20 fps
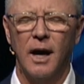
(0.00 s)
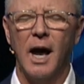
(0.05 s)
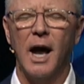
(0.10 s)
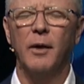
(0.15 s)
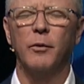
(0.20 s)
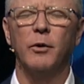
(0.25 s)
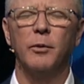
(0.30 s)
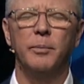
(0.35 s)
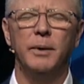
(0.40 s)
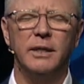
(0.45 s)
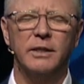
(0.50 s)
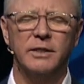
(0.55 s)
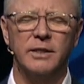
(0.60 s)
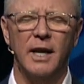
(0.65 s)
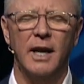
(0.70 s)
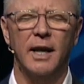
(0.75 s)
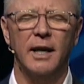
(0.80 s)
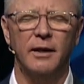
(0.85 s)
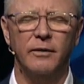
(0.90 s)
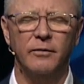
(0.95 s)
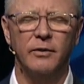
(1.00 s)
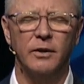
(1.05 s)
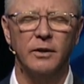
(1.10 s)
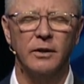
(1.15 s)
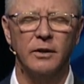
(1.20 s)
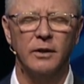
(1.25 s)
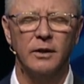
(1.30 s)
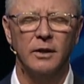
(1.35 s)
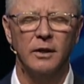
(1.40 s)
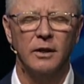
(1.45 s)
I will be saved.
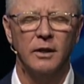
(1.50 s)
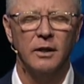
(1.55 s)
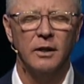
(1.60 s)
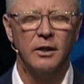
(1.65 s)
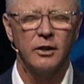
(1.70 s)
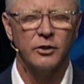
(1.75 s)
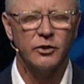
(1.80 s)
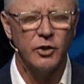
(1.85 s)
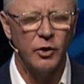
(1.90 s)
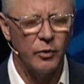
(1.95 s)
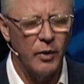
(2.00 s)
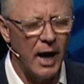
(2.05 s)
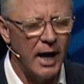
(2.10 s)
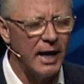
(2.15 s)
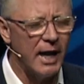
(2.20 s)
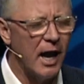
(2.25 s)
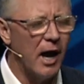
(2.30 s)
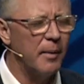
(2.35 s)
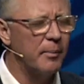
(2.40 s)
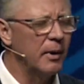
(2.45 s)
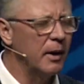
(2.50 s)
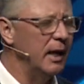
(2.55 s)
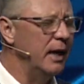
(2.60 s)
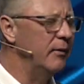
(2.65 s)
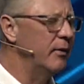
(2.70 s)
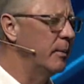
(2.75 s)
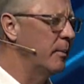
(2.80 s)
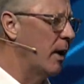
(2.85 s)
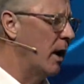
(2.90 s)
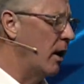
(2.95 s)
So right now I
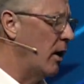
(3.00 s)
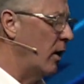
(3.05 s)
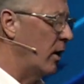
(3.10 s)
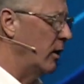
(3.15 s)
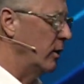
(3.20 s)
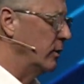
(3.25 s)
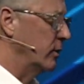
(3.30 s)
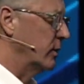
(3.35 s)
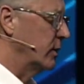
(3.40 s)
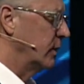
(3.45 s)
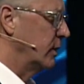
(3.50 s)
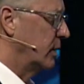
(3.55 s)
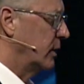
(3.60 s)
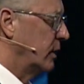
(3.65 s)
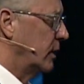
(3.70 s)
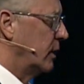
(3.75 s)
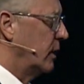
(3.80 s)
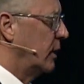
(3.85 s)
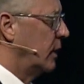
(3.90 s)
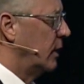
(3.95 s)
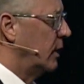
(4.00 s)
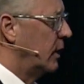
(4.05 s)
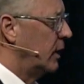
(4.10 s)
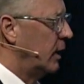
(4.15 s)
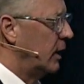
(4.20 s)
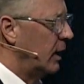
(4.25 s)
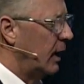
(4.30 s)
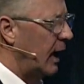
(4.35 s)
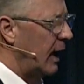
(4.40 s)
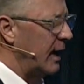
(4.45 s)
believe in my heart.
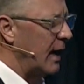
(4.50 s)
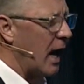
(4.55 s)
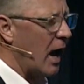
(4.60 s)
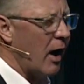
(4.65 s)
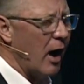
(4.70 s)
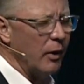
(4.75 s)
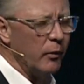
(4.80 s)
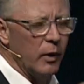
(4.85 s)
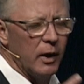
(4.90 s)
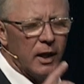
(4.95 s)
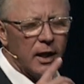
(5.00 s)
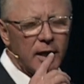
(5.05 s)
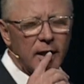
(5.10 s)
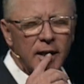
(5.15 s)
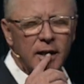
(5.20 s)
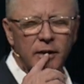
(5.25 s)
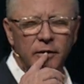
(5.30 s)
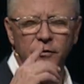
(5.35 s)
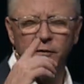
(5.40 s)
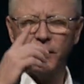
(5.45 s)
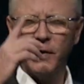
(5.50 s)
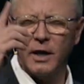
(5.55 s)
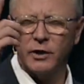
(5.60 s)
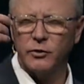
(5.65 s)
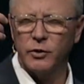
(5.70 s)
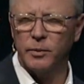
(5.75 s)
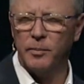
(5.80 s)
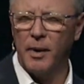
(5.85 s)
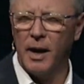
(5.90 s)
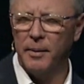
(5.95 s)
And now I willingly
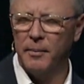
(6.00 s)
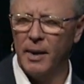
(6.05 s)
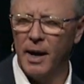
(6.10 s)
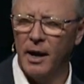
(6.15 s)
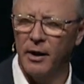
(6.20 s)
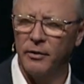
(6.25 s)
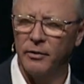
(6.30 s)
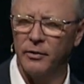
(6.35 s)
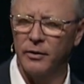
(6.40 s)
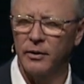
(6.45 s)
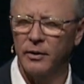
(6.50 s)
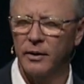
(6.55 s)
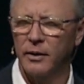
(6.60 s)
confess with my mouth